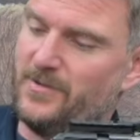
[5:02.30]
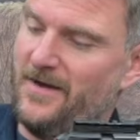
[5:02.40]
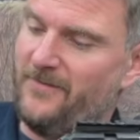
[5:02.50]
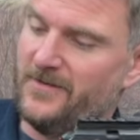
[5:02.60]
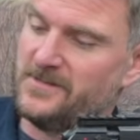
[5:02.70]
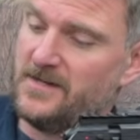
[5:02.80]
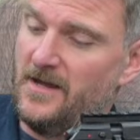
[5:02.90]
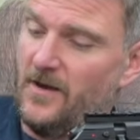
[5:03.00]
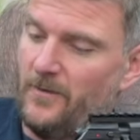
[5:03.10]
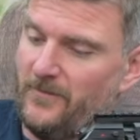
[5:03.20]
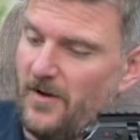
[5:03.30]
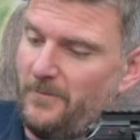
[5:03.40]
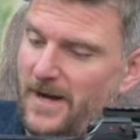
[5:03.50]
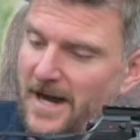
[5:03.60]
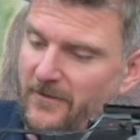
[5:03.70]
preference. We've got a
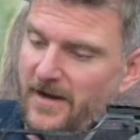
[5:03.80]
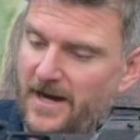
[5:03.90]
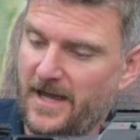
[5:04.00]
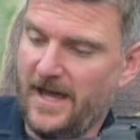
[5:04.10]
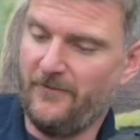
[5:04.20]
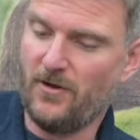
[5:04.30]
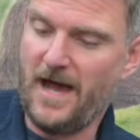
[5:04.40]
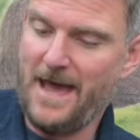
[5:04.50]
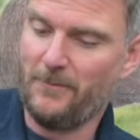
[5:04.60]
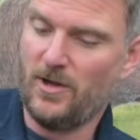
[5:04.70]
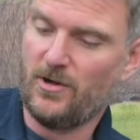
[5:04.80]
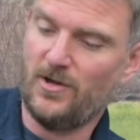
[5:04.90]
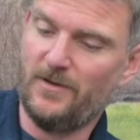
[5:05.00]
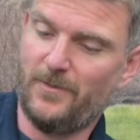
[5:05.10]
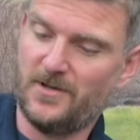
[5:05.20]
bag rider here, we've got M-LOK
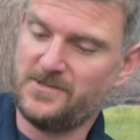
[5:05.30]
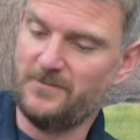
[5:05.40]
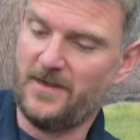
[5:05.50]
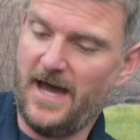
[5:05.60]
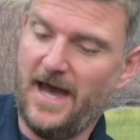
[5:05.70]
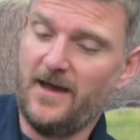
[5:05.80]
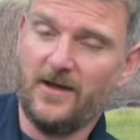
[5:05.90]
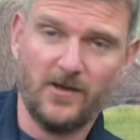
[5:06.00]
on the bottom there.